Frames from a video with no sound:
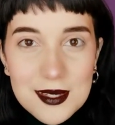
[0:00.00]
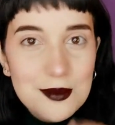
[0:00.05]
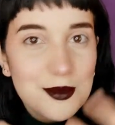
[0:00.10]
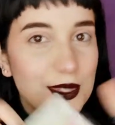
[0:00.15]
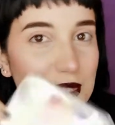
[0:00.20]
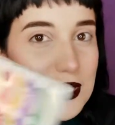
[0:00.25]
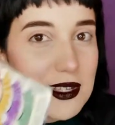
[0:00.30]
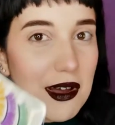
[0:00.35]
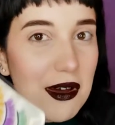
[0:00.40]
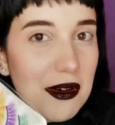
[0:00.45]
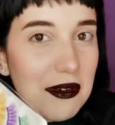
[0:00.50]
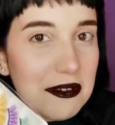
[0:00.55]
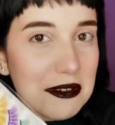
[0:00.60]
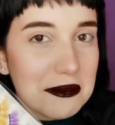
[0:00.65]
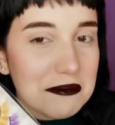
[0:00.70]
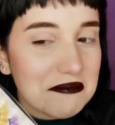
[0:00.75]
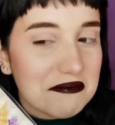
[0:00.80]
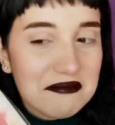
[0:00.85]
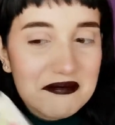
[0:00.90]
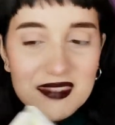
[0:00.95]
them.
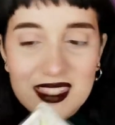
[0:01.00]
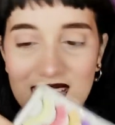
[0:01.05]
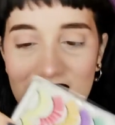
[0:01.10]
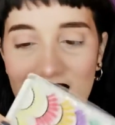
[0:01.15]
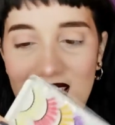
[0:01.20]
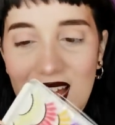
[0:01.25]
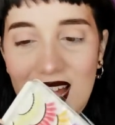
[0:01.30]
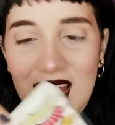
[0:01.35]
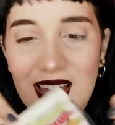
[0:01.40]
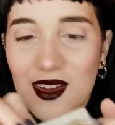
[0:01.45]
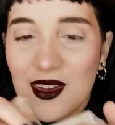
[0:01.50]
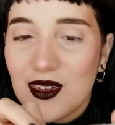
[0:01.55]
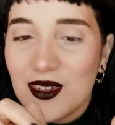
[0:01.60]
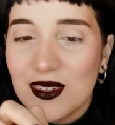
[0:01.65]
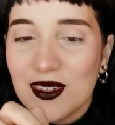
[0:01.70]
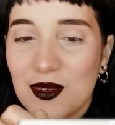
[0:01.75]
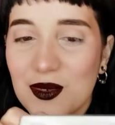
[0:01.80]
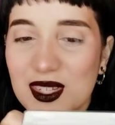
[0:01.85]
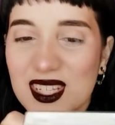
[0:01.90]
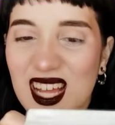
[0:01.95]
So
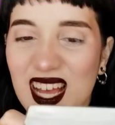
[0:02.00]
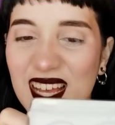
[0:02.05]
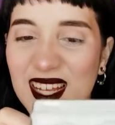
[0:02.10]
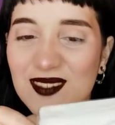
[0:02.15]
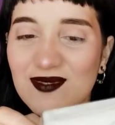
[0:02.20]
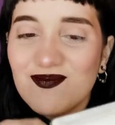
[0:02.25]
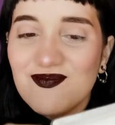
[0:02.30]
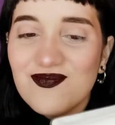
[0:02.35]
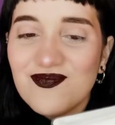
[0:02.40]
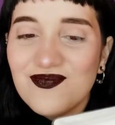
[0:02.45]
I was like,